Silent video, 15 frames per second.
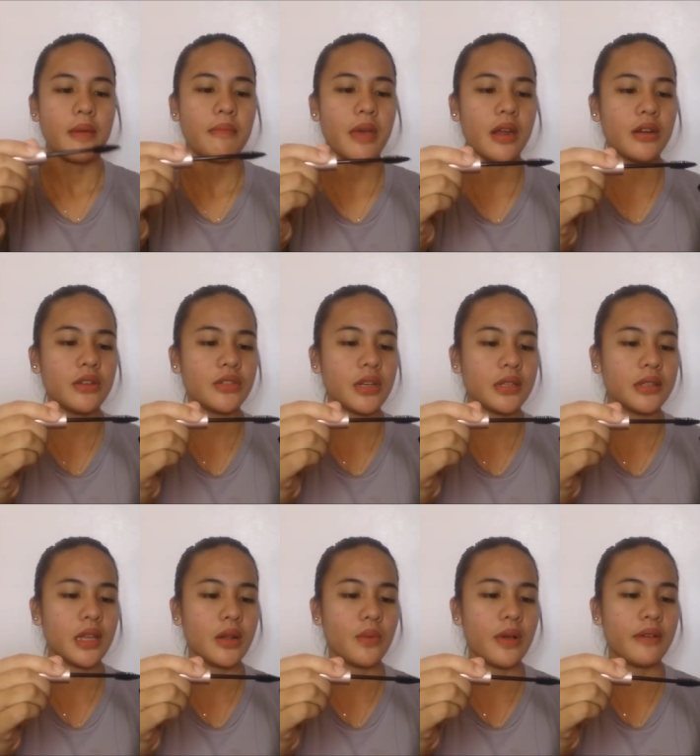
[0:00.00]
Meron siyang
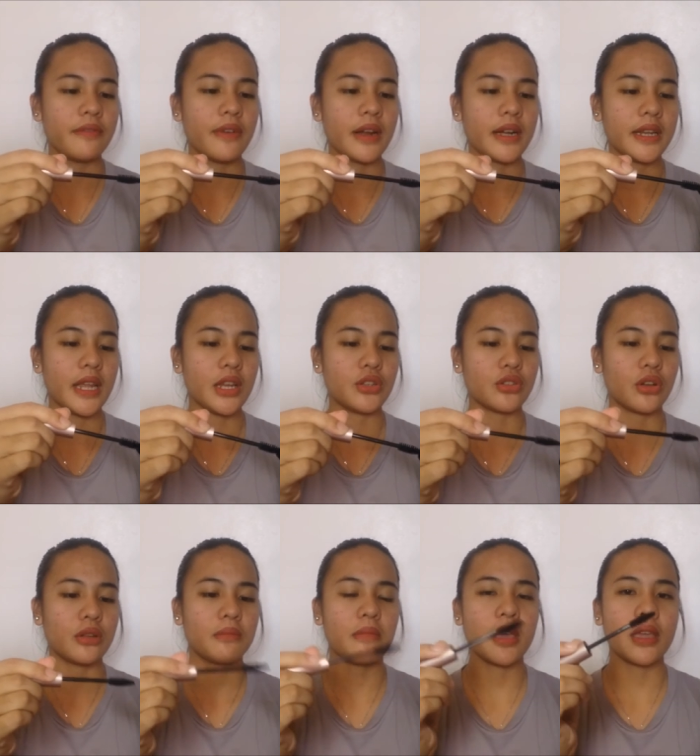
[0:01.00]
dalawang
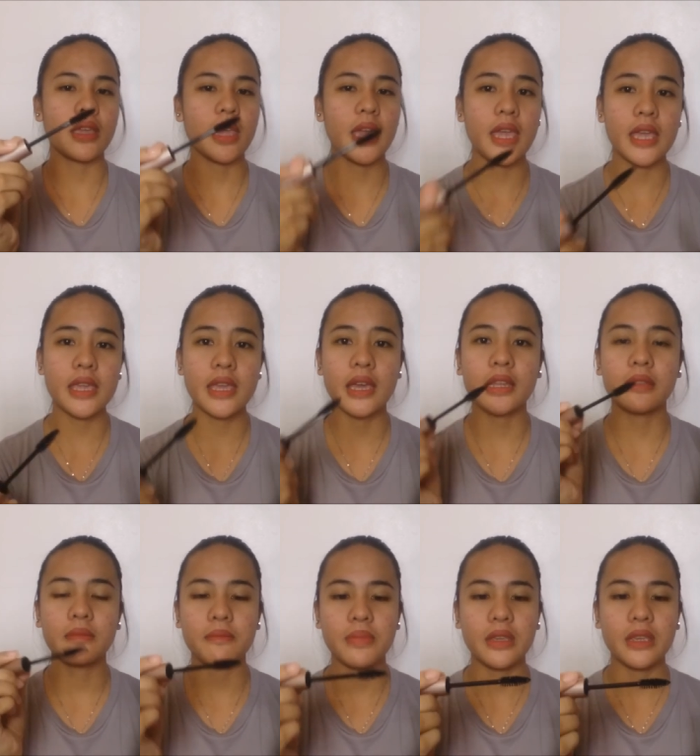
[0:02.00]
variation. May A at
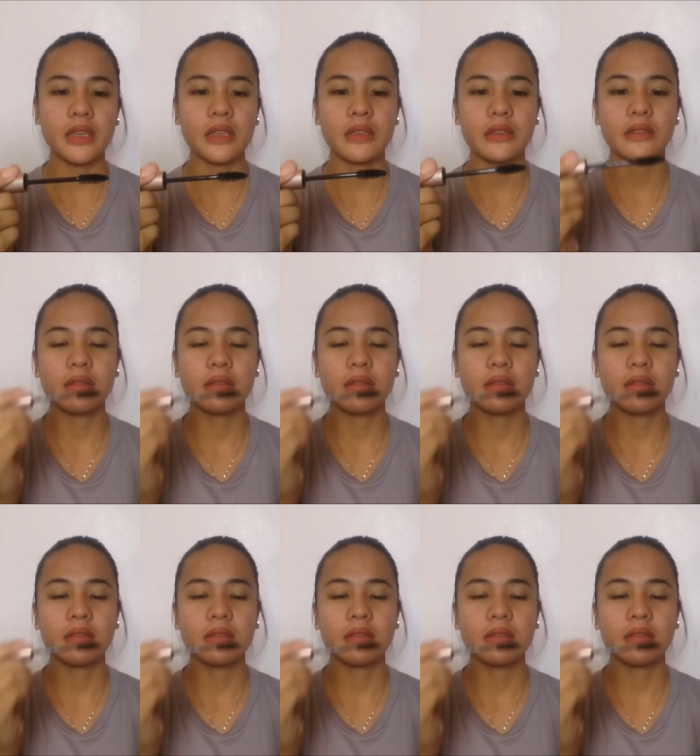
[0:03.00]
B.